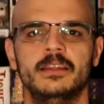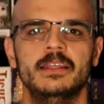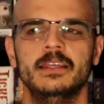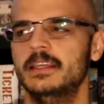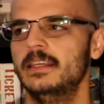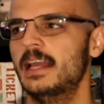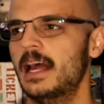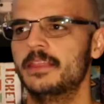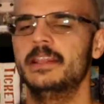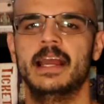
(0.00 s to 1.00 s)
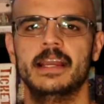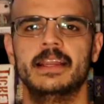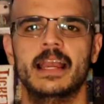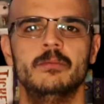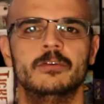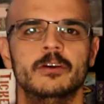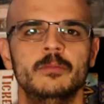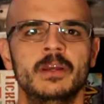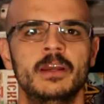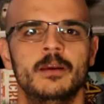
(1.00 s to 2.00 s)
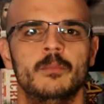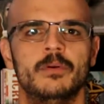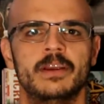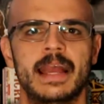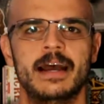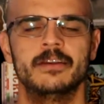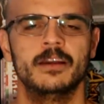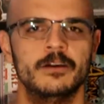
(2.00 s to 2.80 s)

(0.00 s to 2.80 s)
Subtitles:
the other day at Games Group bring out